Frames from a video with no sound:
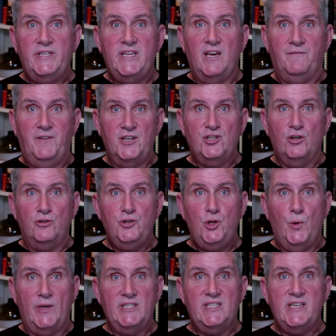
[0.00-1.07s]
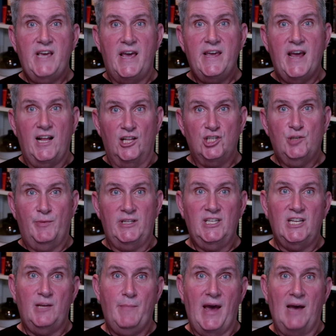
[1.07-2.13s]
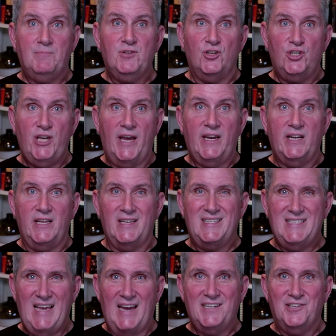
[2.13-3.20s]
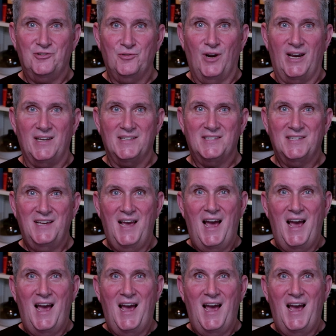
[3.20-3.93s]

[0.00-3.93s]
the official USDA eligibility map to check an exact address.